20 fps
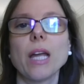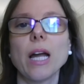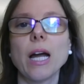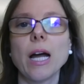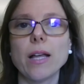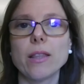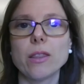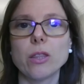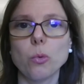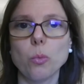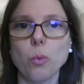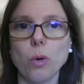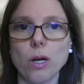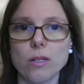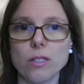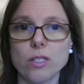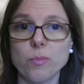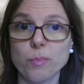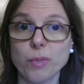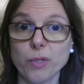are the
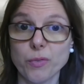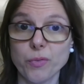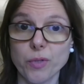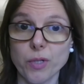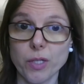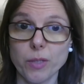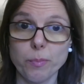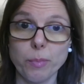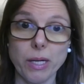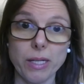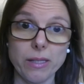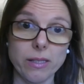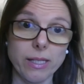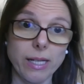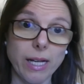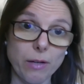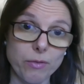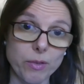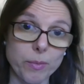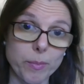ones preferred by the
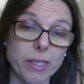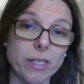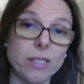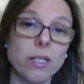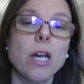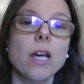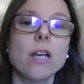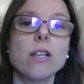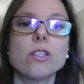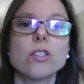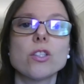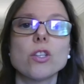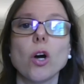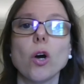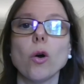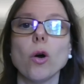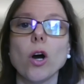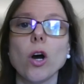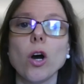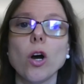government.
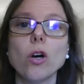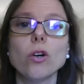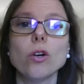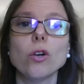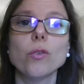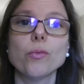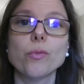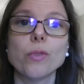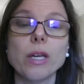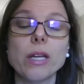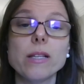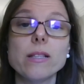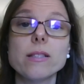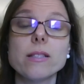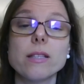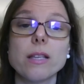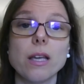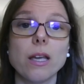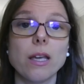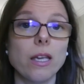So all of
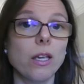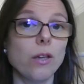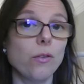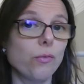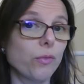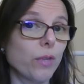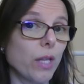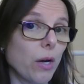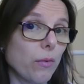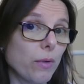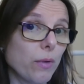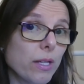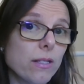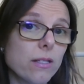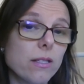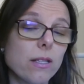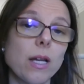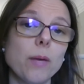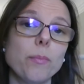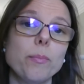these if there
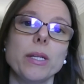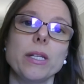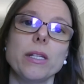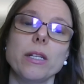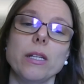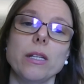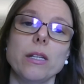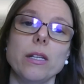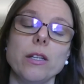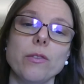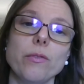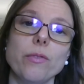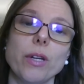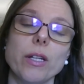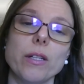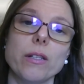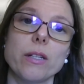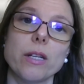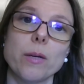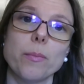is a PD
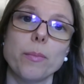event